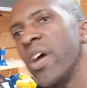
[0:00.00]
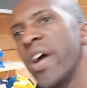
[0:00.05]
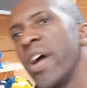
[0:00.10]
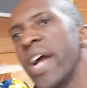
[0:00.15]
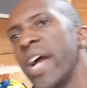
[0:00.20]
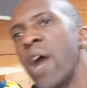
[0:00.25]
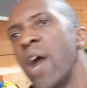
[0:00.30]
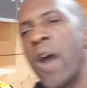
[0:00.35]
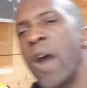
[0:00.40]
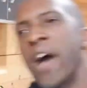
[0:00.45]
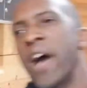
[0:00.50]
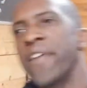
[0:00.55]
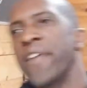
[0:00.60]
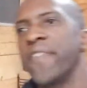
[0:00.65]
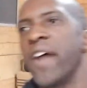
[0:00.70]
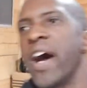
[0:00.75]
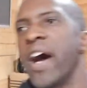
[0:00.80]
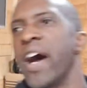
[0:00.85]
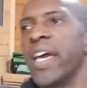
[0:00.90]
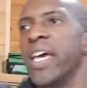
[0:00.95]
I got
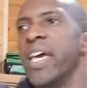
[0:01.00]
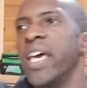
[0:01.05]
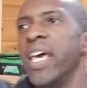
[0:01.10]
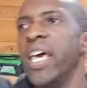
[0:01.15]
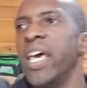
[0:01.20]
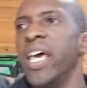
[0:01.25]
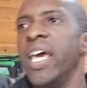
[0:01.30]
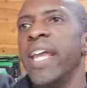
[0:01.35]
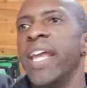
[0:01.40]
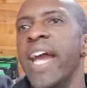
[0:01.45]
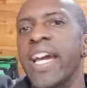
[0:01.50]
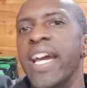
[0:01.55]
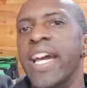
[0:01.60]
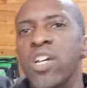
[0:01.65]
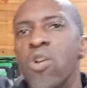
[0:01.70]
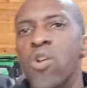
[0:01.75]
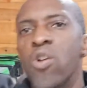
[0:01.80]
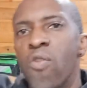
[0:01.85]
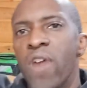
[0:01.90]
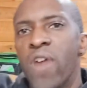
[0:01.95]
Wi-Fi, and I can
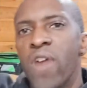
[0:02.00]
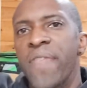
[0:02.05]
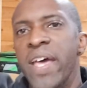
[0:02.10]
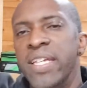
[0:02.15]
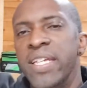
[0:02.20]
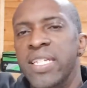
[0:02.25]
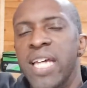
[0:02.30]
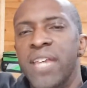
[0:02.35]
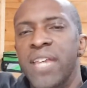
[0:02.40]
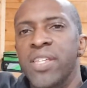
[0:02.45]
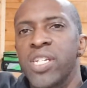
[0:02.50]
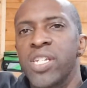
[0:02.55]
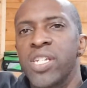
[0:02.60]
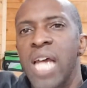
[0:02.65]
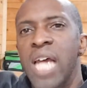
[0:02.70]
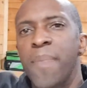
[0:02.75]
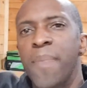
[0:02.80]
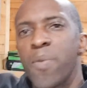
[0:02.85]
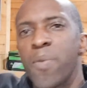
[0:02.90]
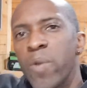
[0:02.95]
go over on that side of the
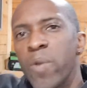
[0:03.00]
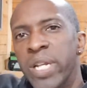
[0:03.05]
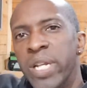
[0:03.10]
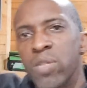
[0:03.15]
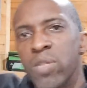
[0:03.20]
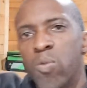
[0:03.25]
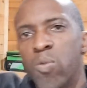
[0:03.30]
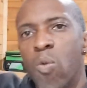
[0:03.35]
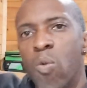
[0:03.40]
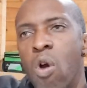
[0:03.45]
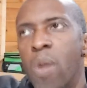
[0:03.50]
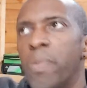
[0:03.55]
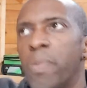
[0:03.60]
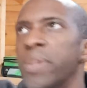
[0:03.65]
shop when it's warm.